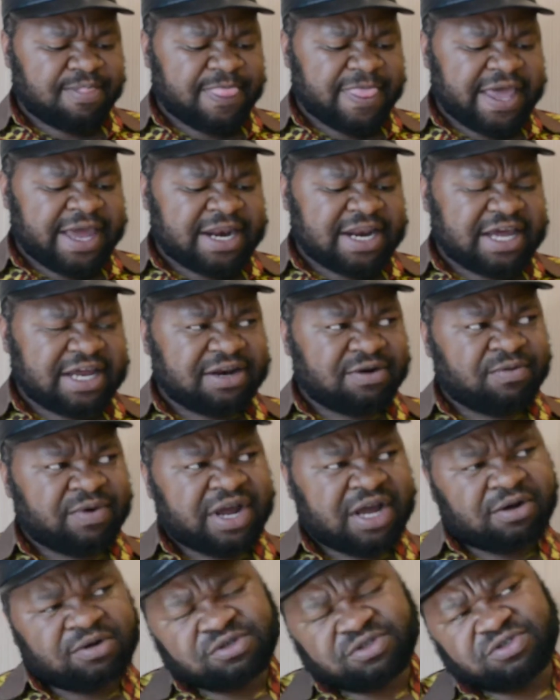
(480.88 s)
And
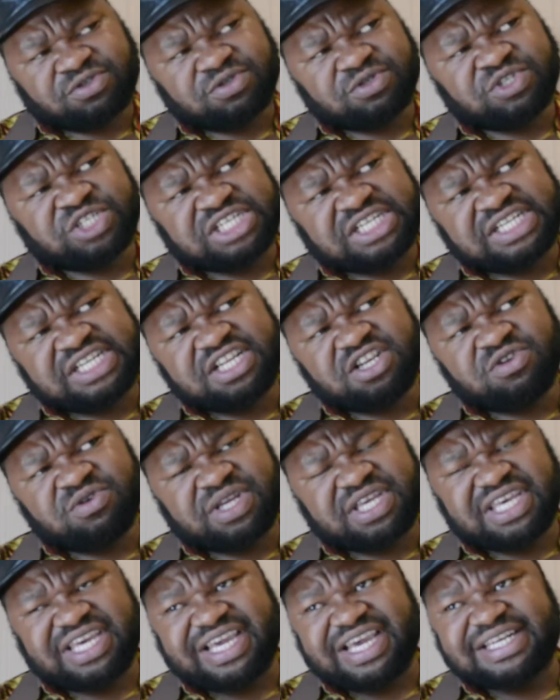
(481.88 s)
we're also really
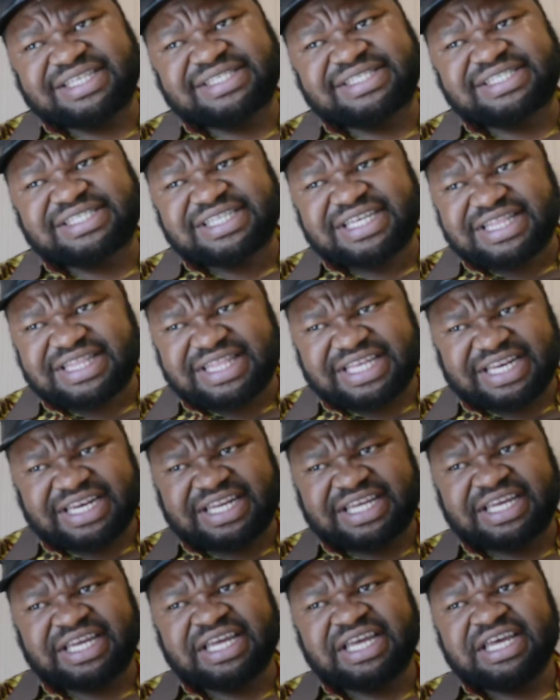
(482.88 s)
looking at
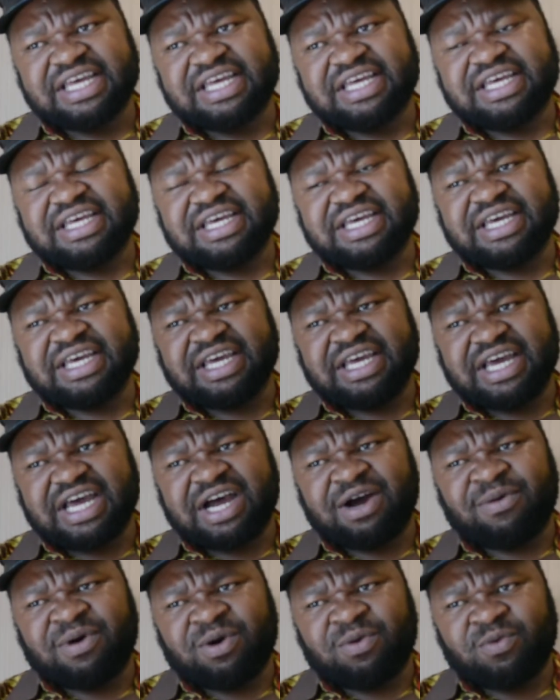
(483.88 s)
strengthening
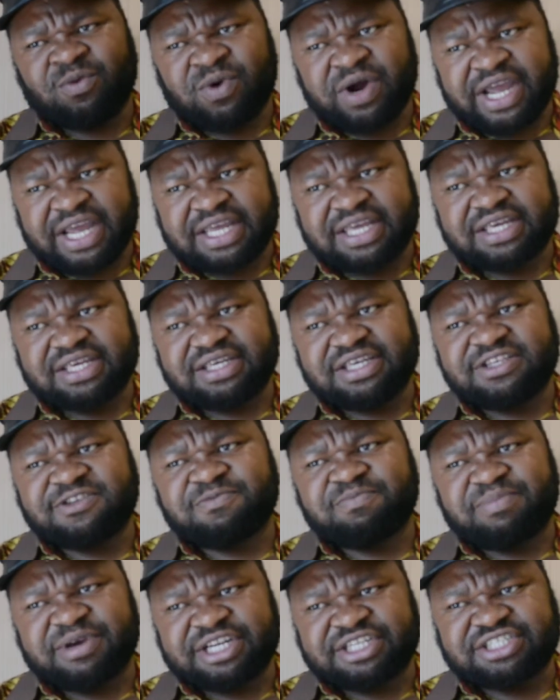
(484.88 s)
our work,
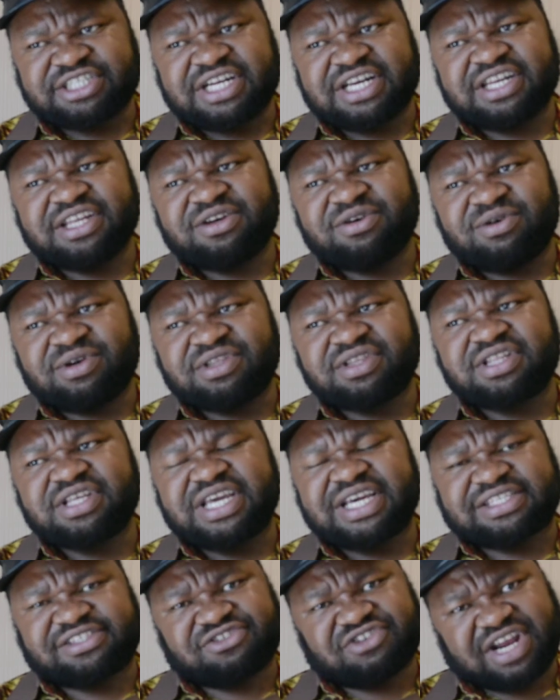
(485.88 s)
especially on the
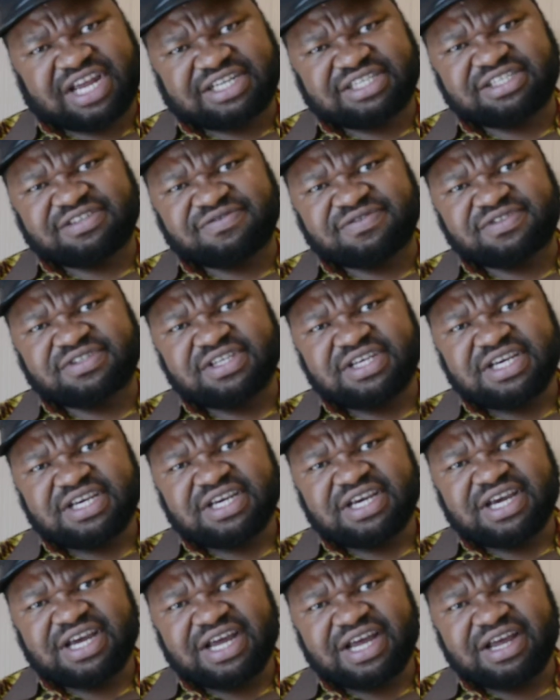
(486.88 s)
extractives,
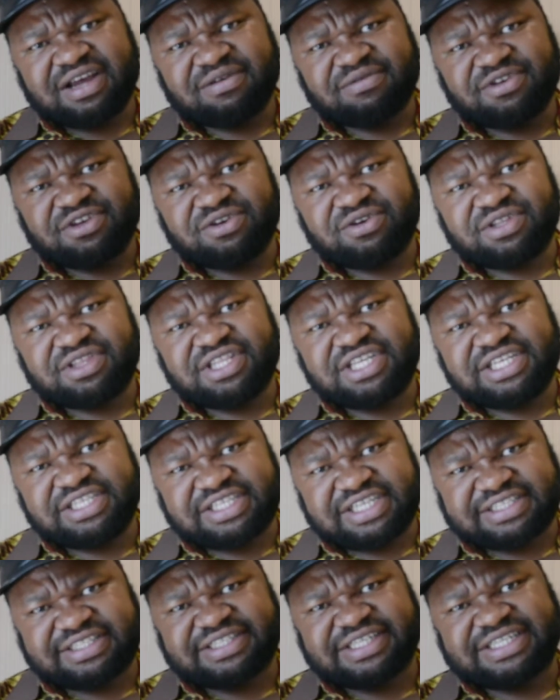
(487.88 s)
the
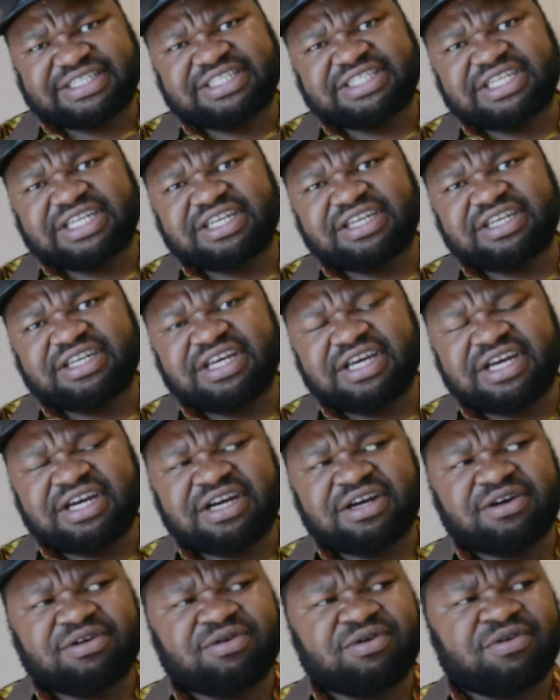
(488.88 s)
intersection
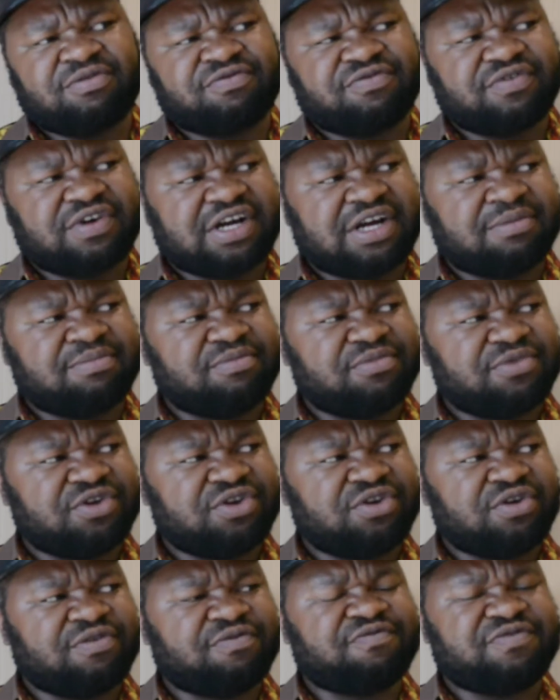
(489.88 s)
of
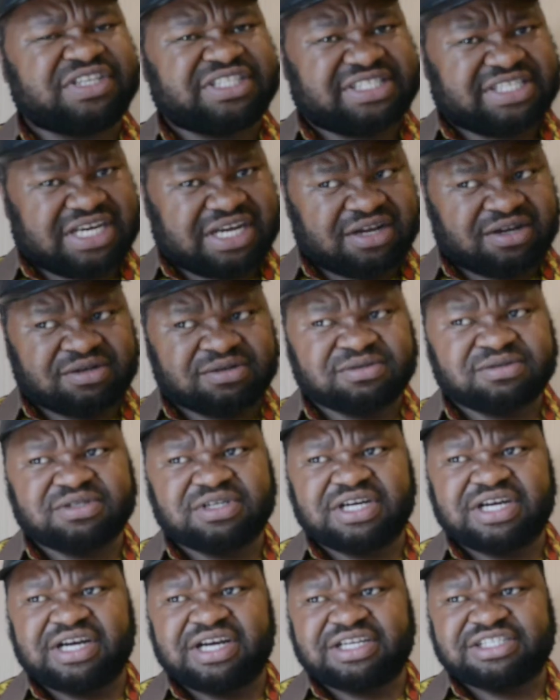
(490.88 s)
fiscal
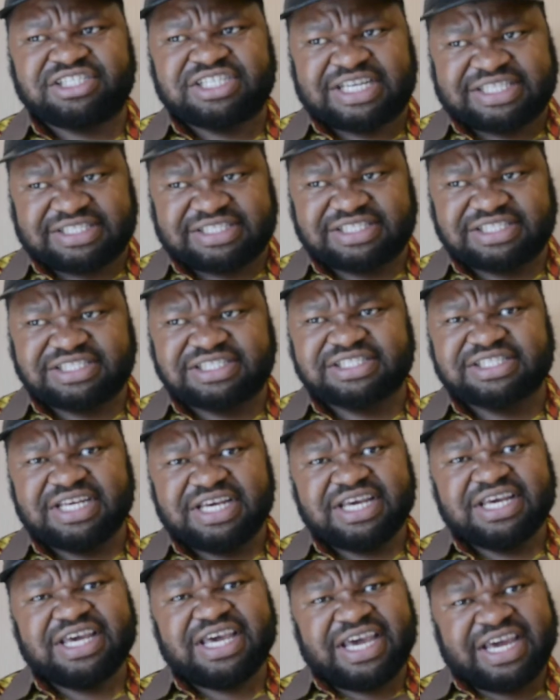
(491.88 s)
justice
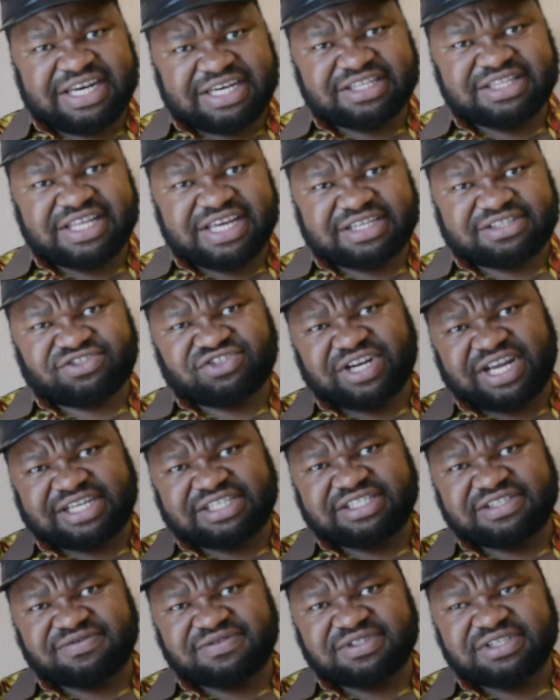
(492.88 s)
and the
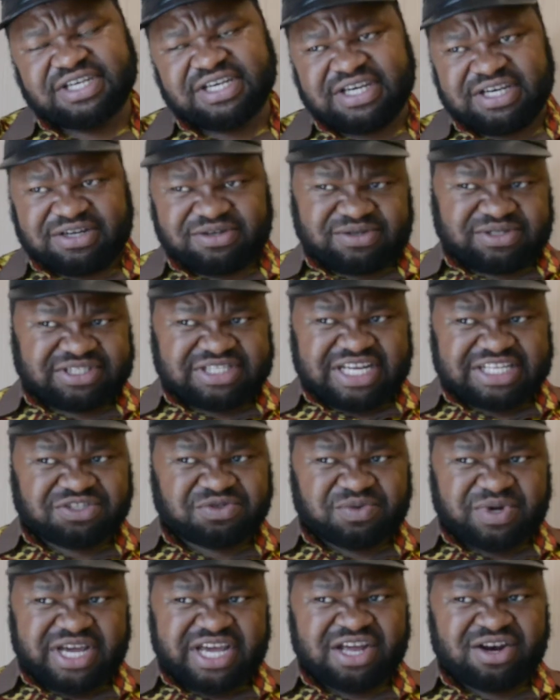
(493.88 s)
extractives, because
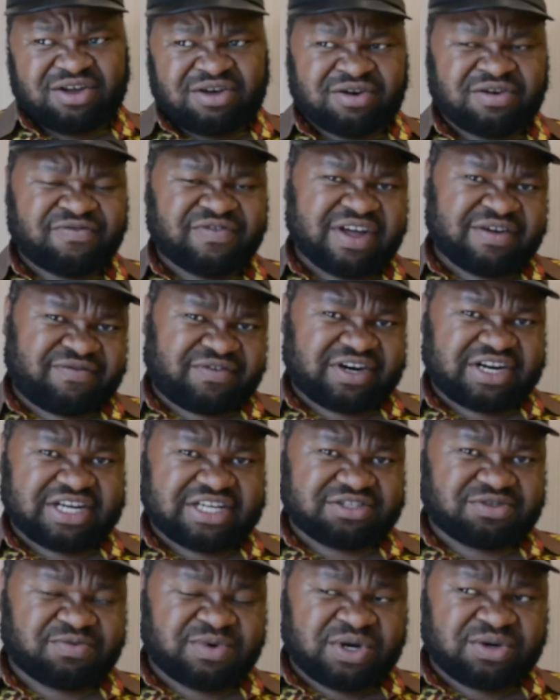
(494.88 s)
that's where a lot of
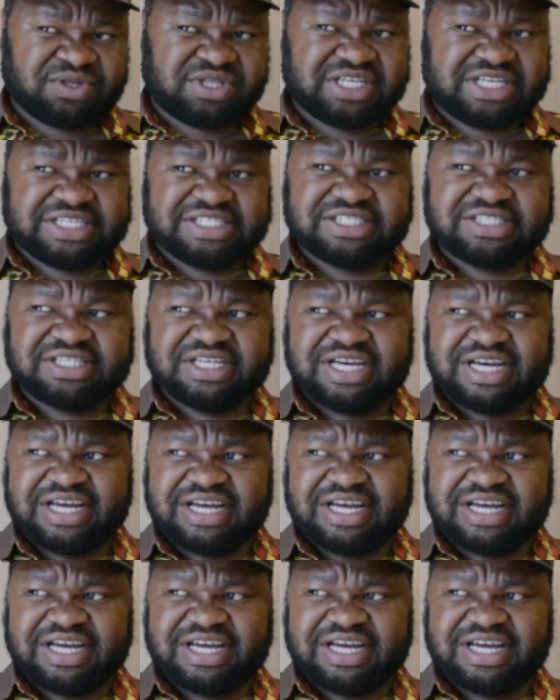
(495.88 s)
Africa's wealth is.